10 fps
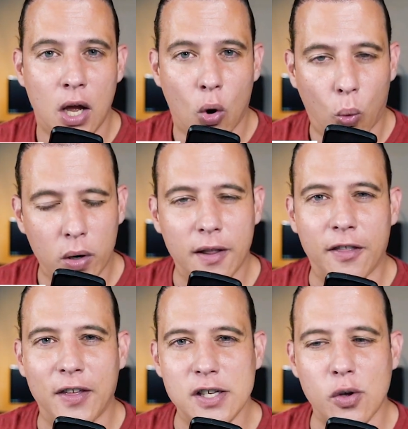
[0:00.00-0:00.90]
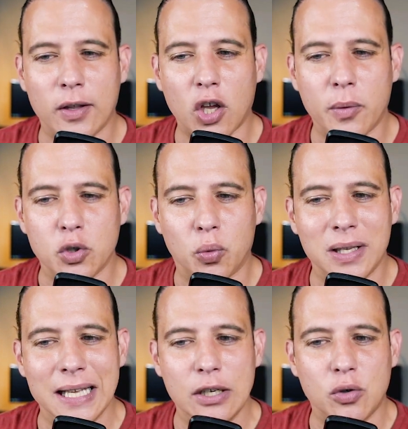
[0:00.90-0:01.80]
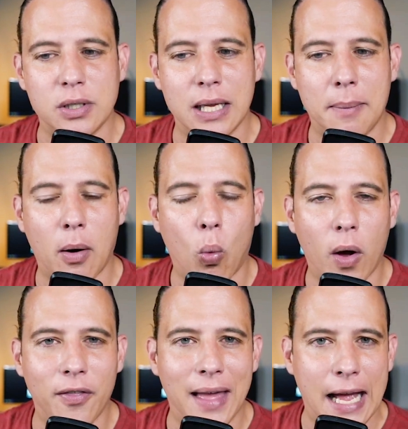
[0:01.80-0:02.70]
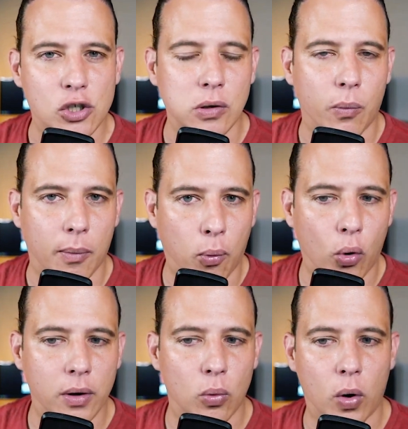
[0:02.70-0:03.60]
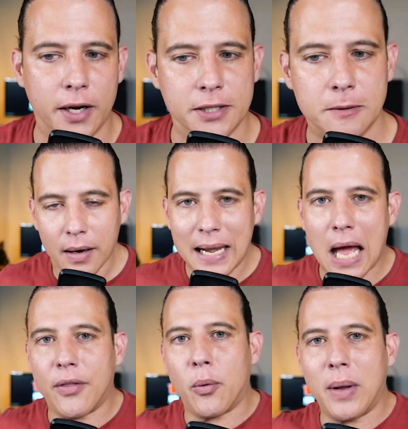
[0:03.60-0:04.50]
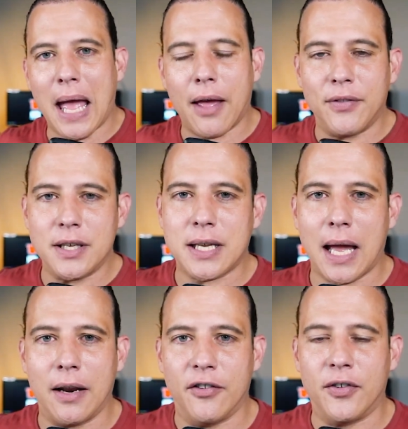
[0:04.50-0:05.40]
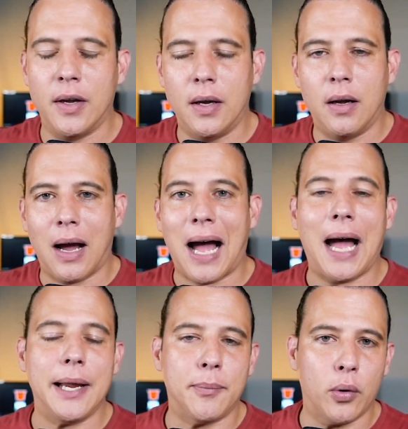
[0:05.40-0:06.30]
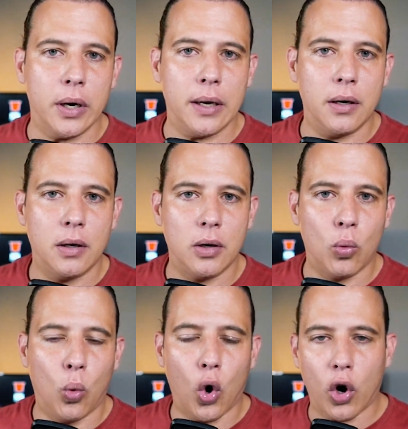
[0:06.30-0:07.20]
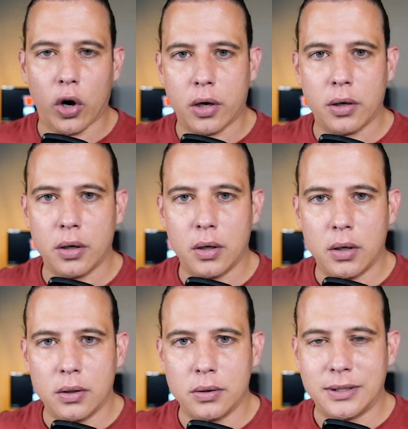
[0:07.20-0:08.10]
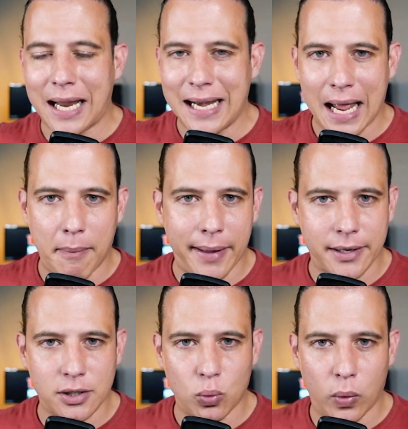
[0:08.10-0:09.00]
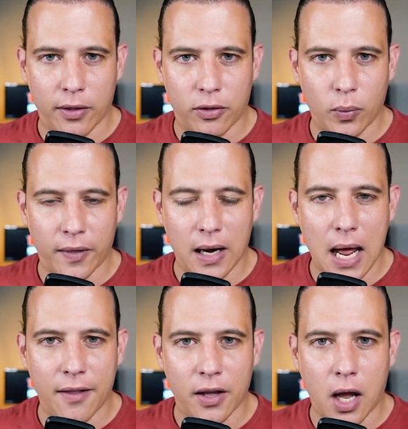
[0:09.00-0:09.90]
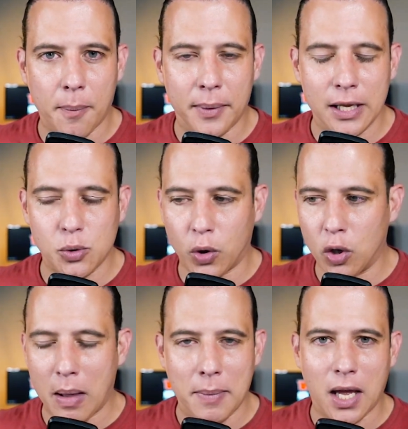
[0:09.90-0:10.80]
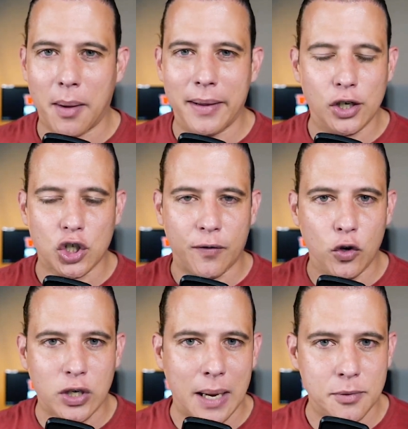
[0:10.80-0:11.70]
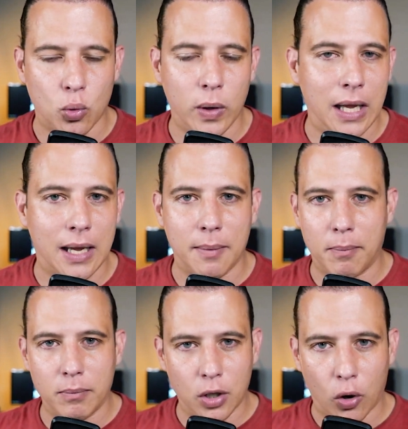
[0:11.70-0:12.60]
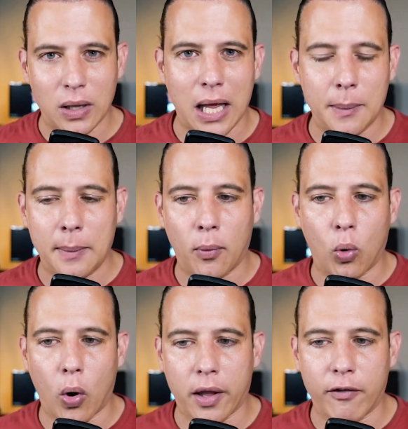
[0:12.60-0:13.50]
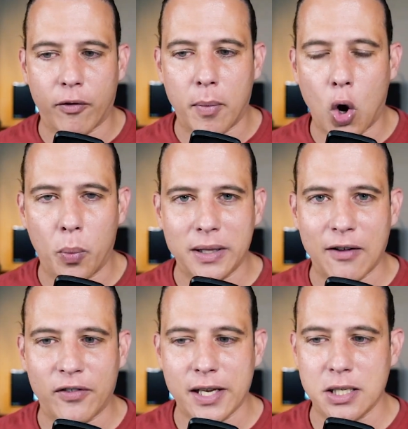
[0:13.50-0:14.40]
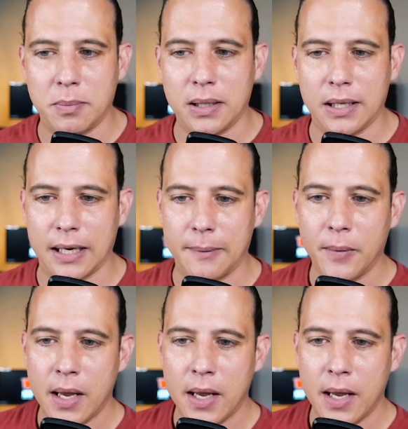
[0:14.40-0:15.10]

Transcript: One of the things, though, I thought was really interesting about what they actually reported was now that we have these kind of hybrid work dynamics with a lot of the companies where you maybe come in just a few times a week and, a lot of people are working from home with that flexibility.